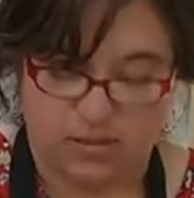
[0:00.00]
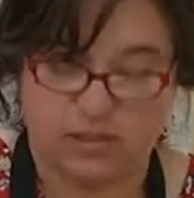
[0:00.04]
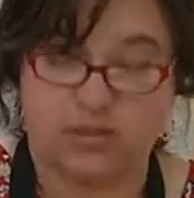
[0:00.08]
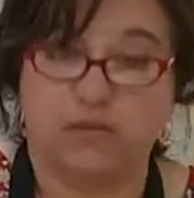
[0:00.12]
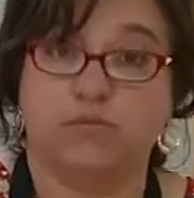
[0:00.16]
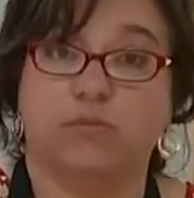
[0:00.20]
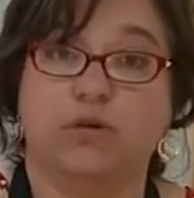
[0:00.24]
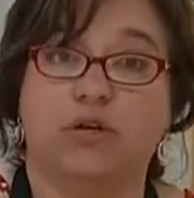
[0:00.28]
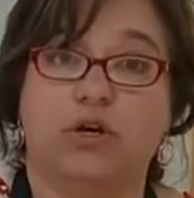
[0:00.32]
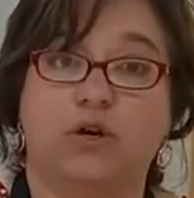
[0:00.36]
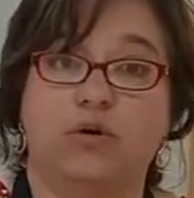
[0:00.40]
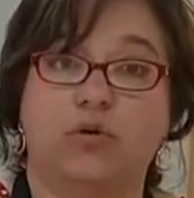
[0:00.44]

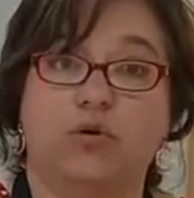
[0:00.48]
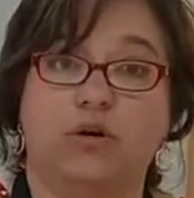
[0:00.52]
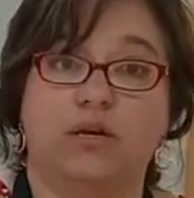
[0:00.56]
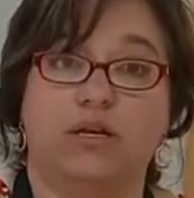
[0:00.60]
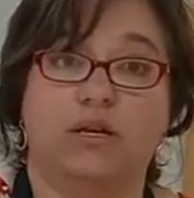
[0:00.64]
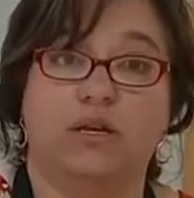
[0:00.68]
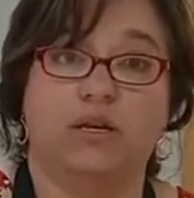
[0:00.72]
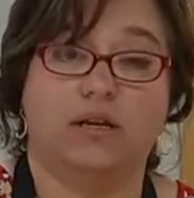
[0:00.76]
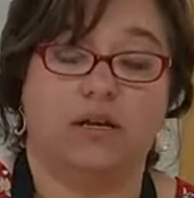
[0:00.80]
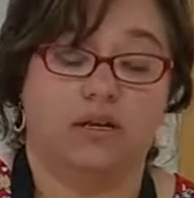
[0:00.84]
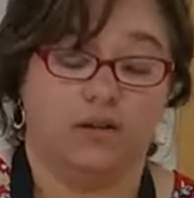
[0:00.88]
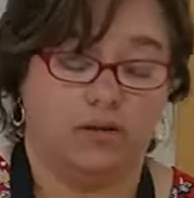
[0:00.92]
some
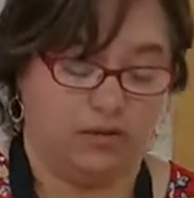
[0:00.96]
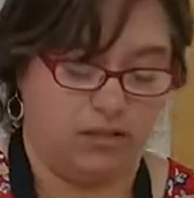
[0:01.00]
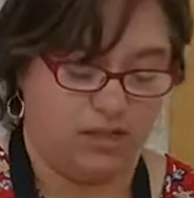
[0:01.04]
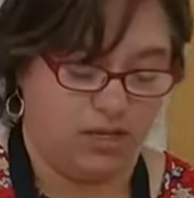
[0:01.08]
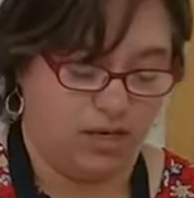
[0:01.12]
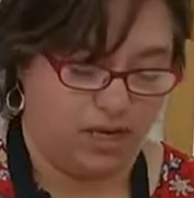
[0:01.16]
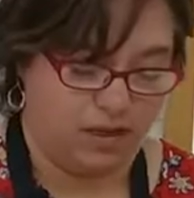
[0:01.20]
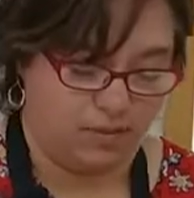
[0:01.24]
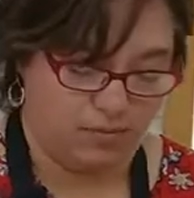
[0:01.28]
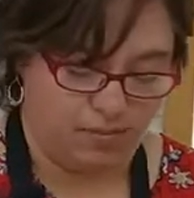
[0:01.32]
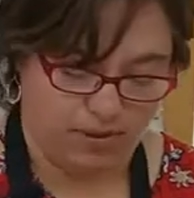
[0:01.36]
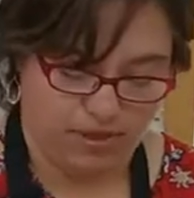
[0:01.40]
coconut on
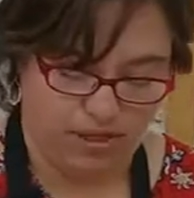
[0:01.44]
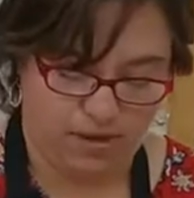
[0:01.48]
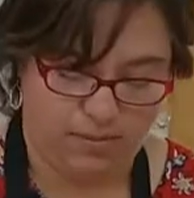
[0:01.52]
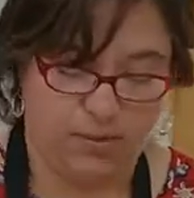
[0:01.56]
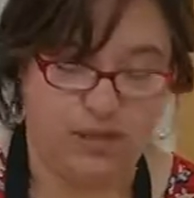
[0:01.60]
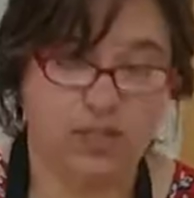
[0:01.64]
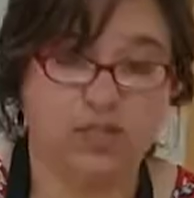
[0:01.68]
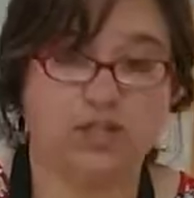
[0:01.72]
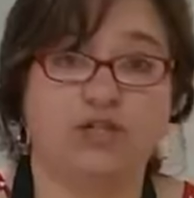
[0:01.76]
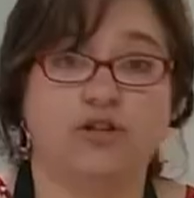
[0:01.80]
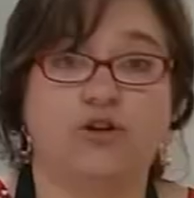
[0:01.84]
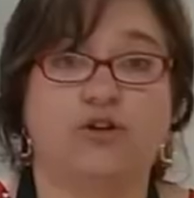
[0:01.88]
top. Let
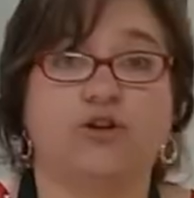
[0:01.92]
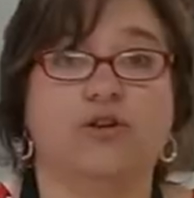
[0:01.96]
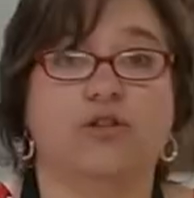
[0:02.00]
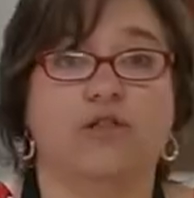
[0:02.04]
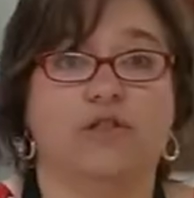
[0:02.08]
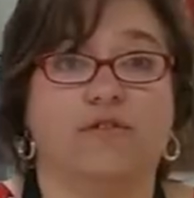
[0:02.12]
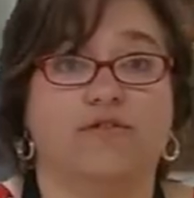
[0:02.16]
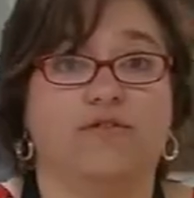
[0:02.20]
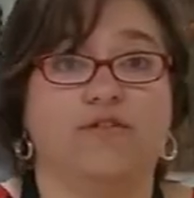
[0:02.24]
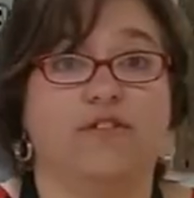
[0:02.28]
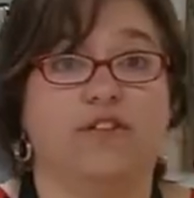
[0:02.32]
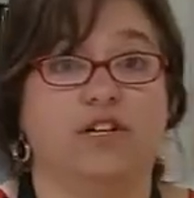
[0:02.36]
me show you
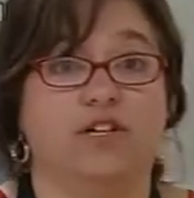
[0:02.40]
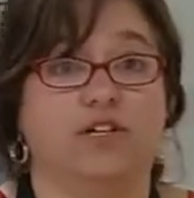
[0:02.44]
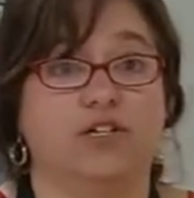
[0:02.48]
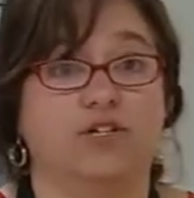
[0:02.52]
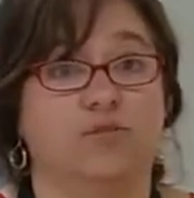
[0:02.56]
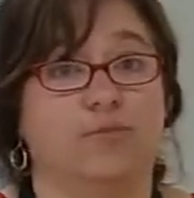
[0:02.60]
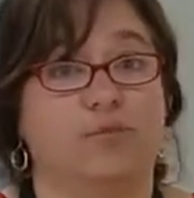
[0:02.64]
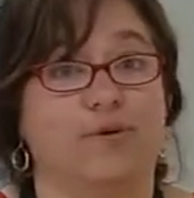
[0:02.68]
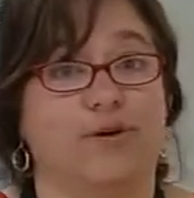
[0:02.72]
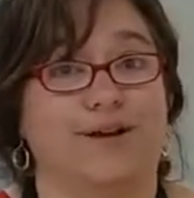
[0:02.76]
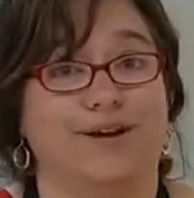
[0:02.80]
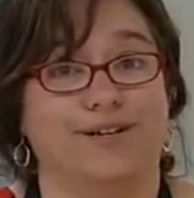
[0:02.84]
the
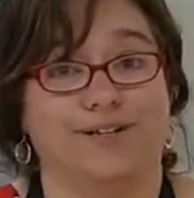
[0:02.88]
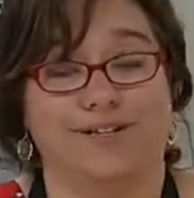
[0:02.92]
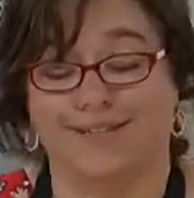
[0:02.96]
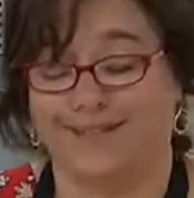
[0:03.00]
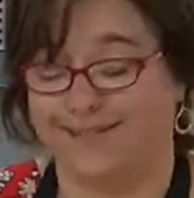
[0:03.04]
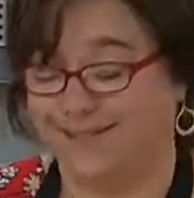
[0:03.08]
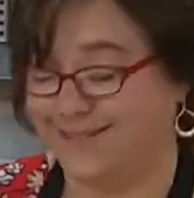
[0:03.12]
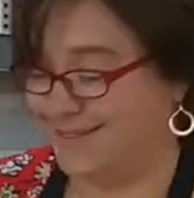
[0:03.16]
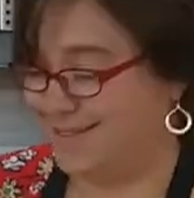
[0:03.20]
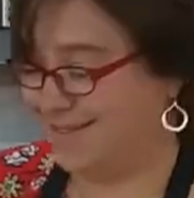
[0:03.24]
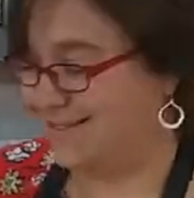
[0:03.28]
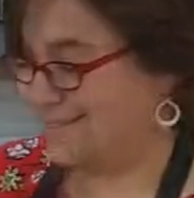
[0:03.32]
finished product.